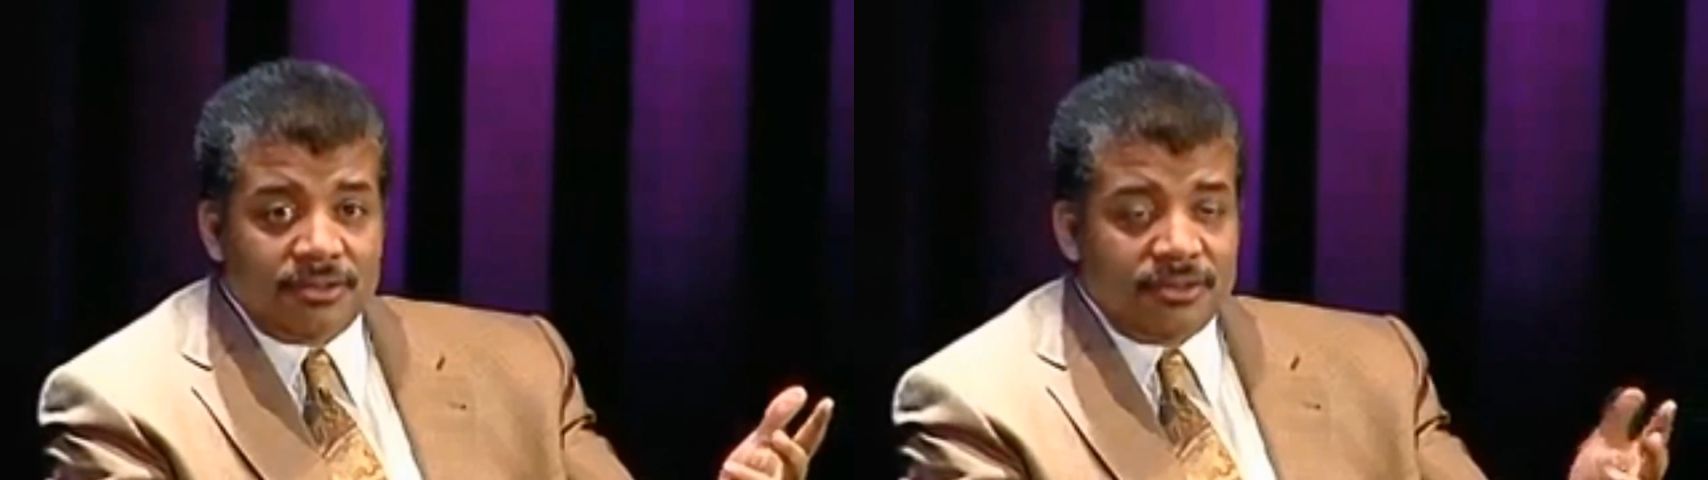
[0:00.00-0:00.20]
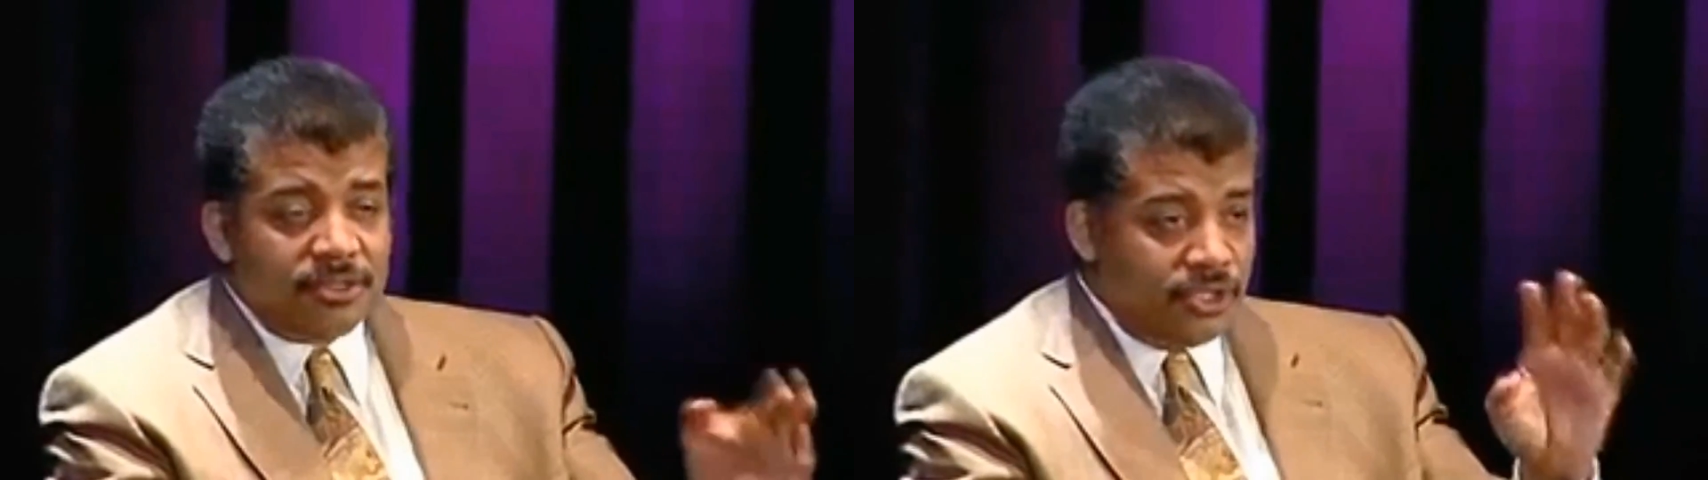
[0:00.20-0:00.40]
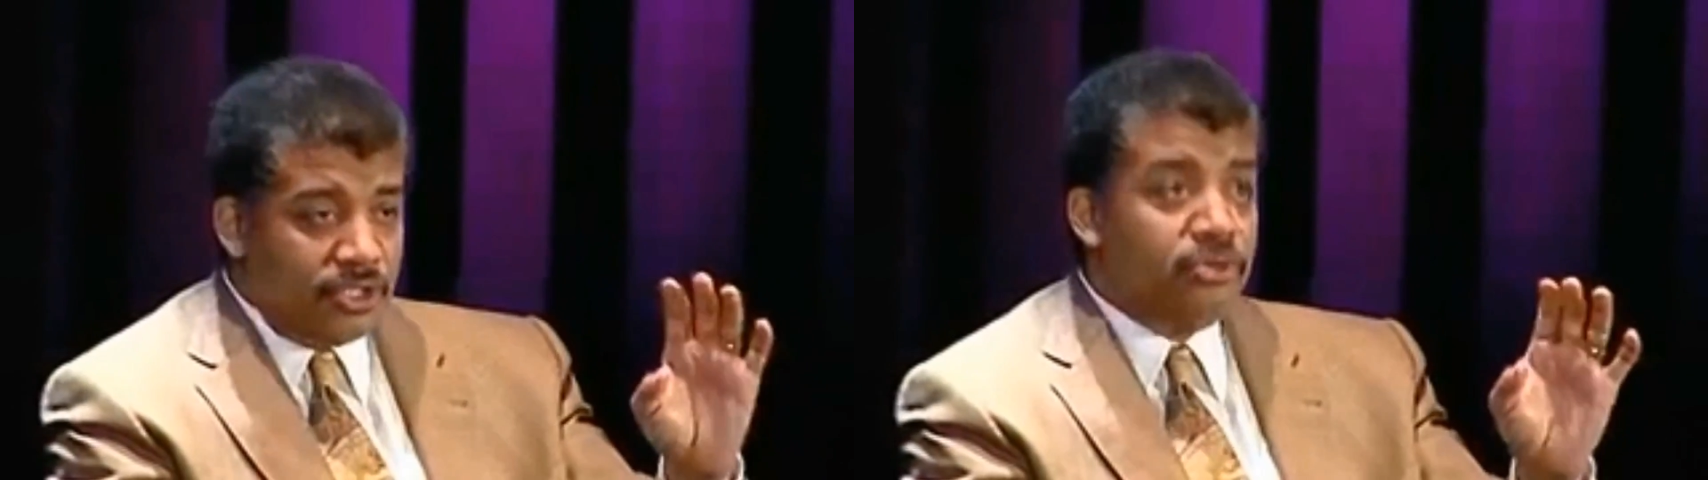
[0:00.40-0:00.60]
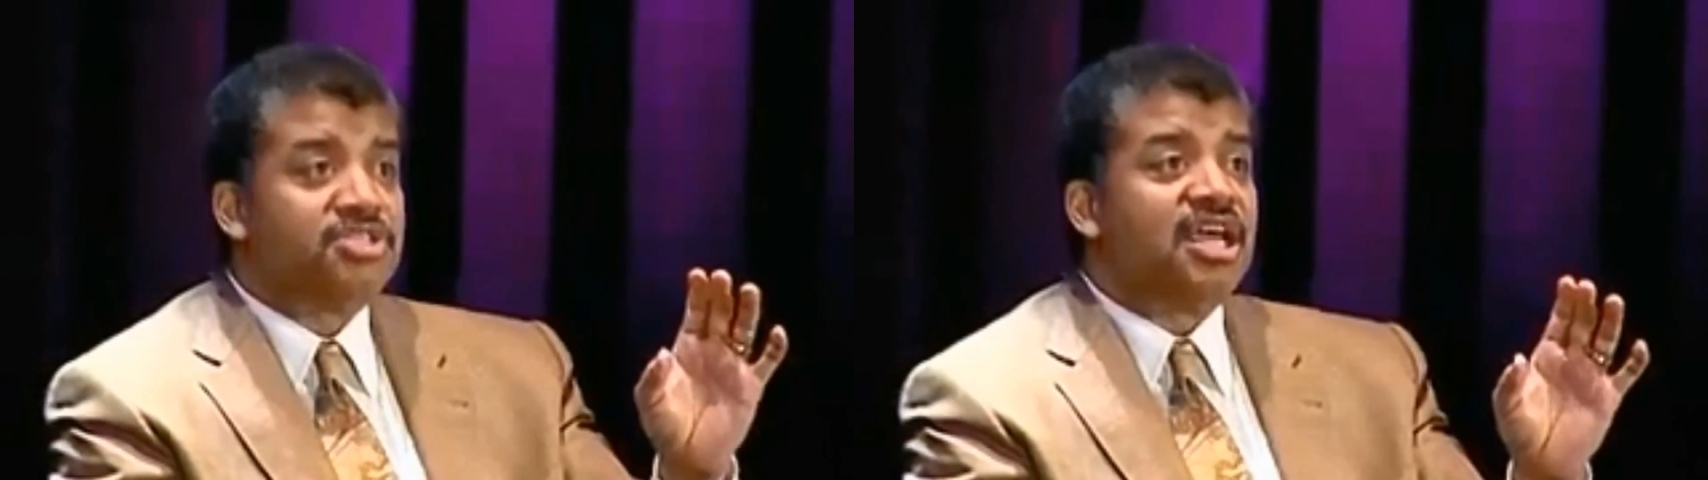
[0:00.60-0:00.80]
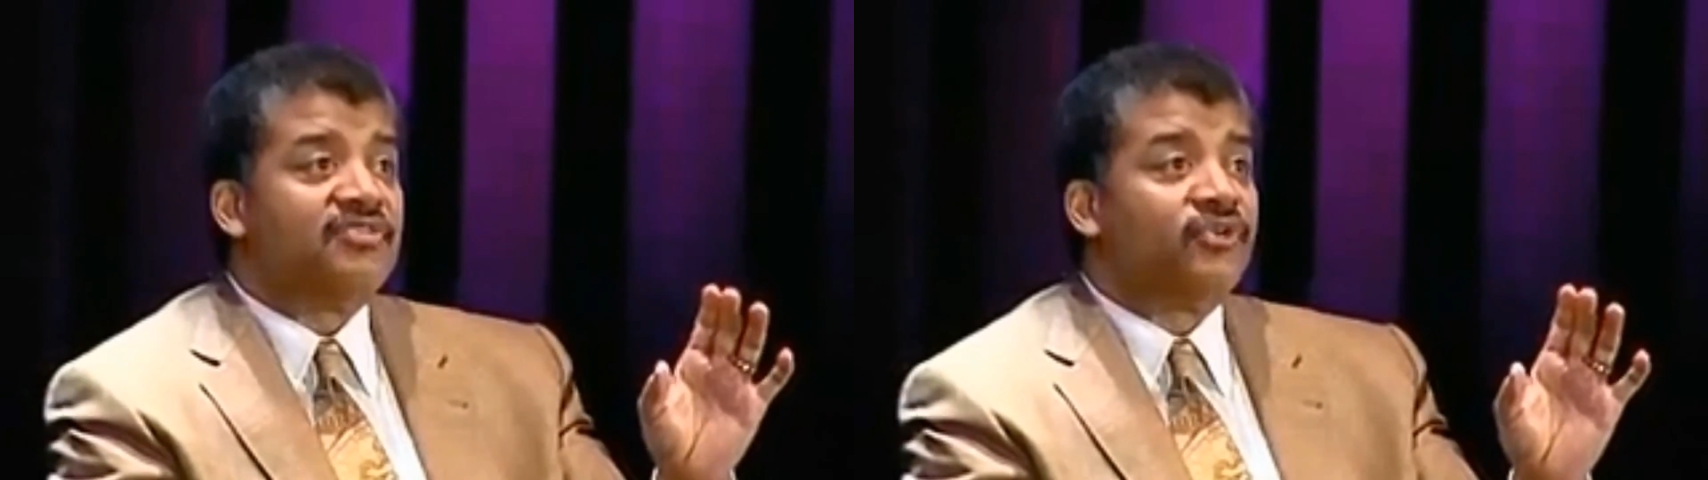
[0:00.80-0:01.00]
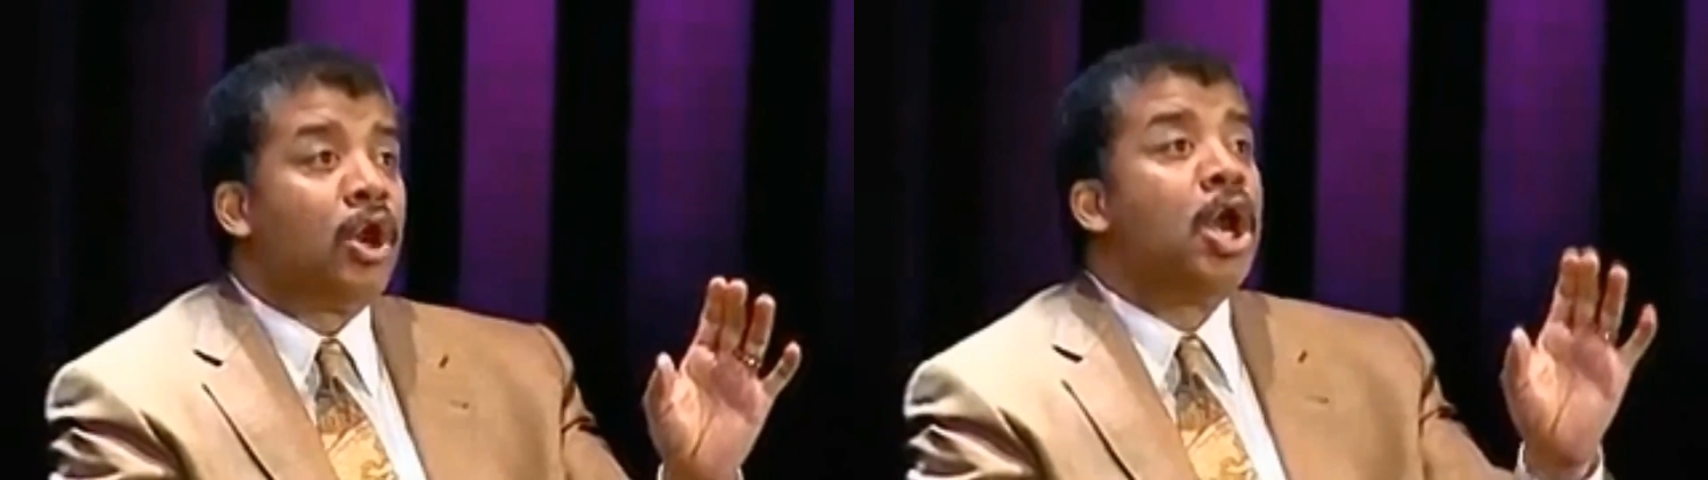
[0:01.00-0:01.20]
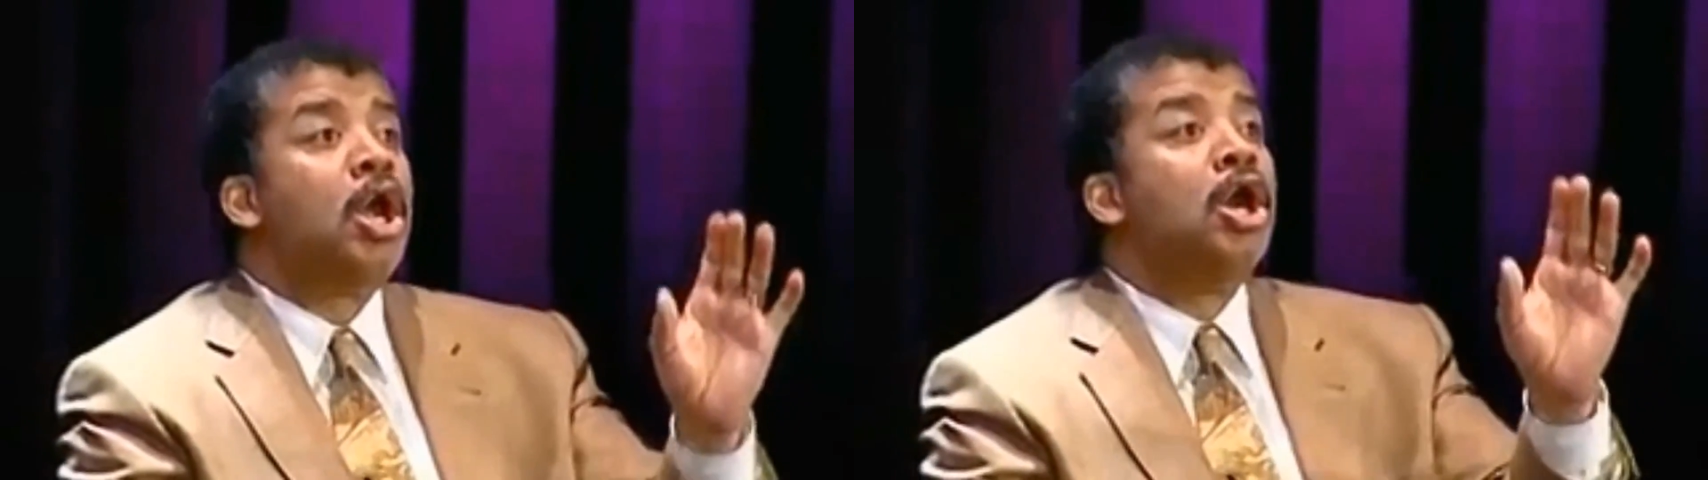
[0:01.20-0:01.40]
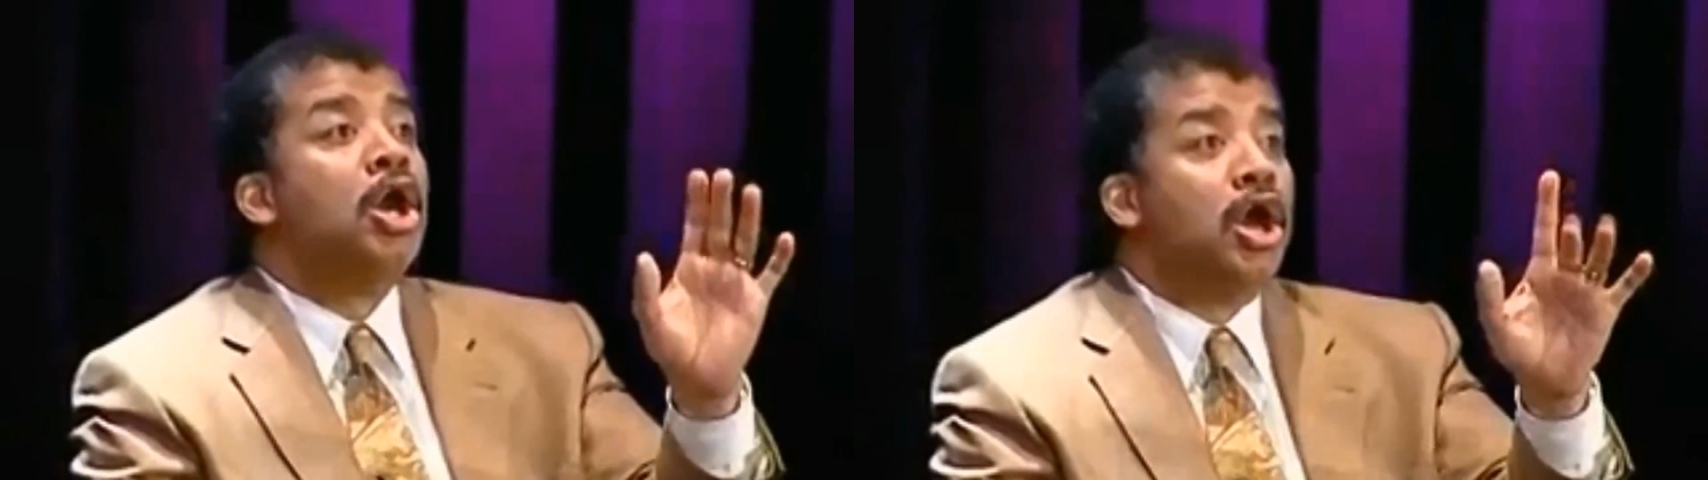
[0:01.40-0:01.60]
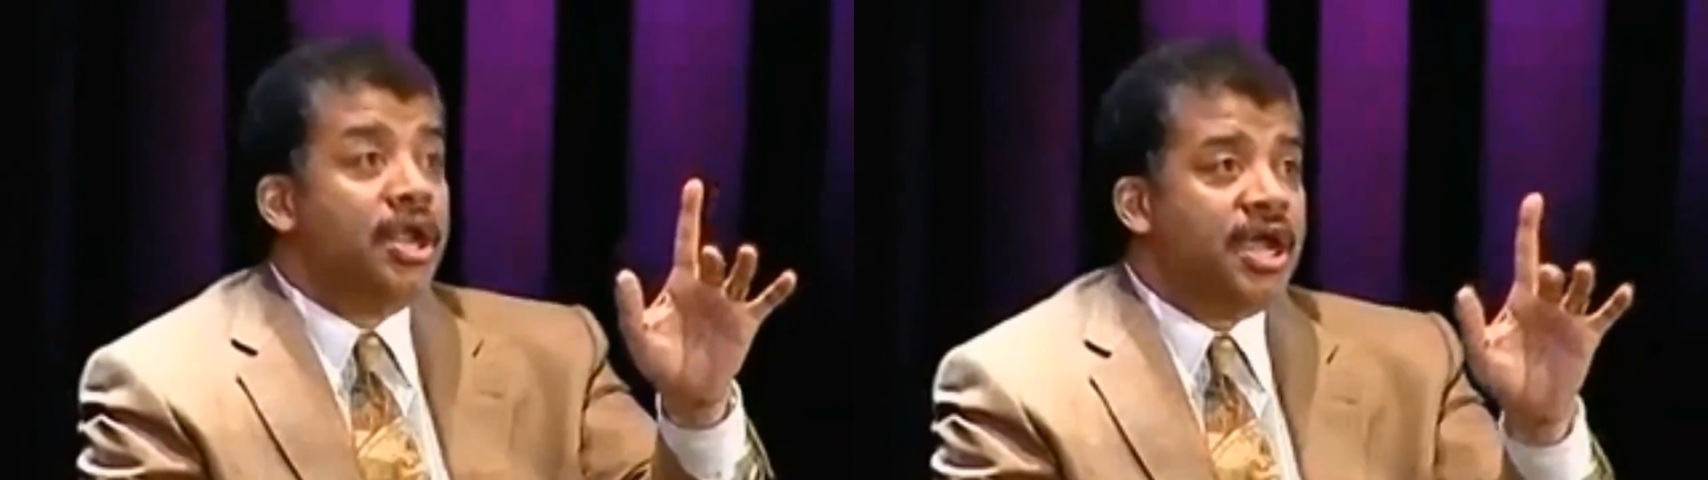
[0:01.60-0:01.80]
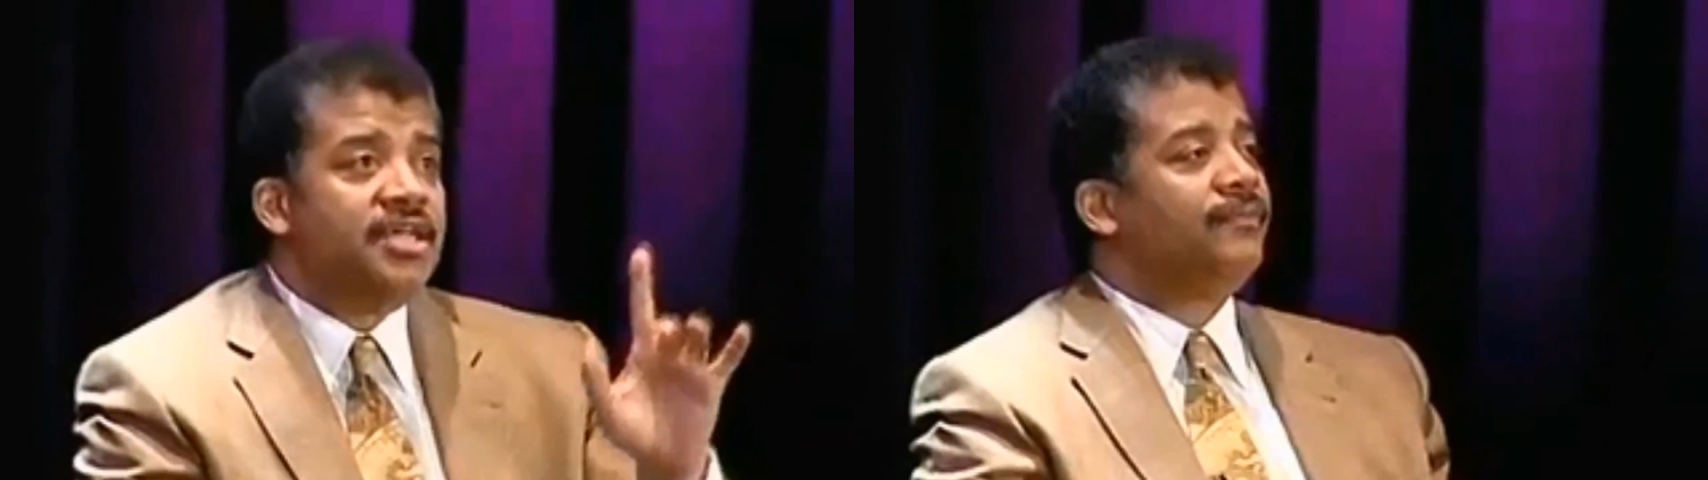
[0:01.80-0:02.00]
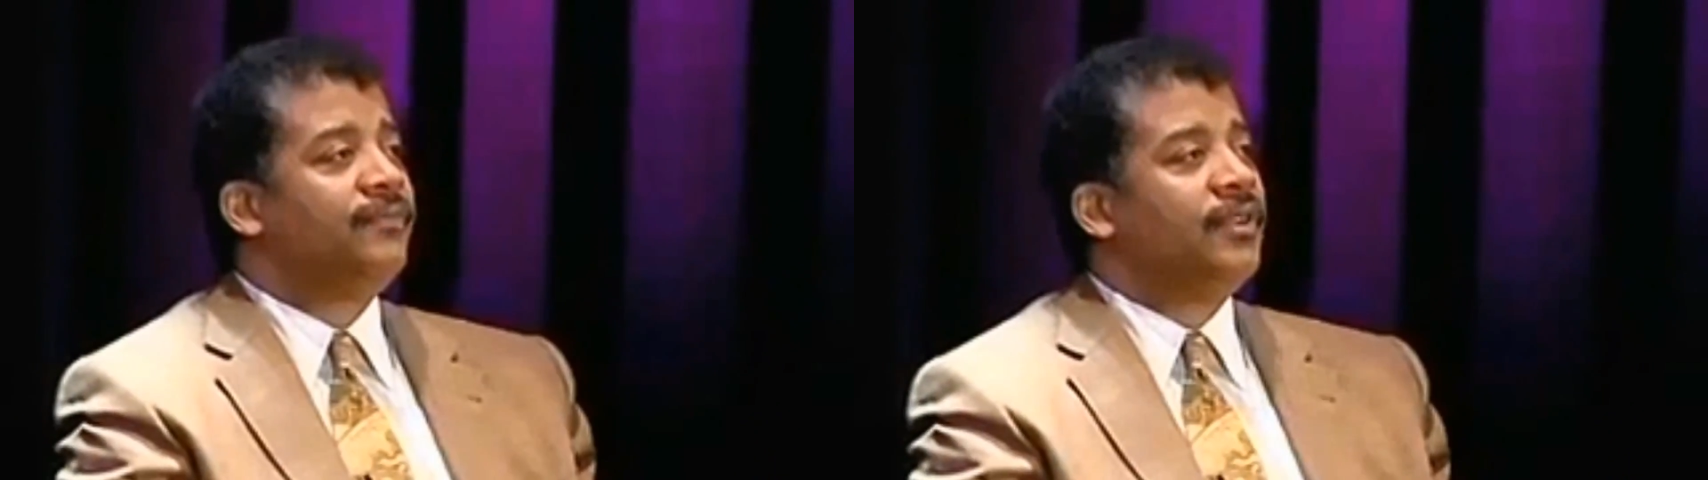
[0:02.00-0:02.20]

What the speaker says: And we taking over the industry.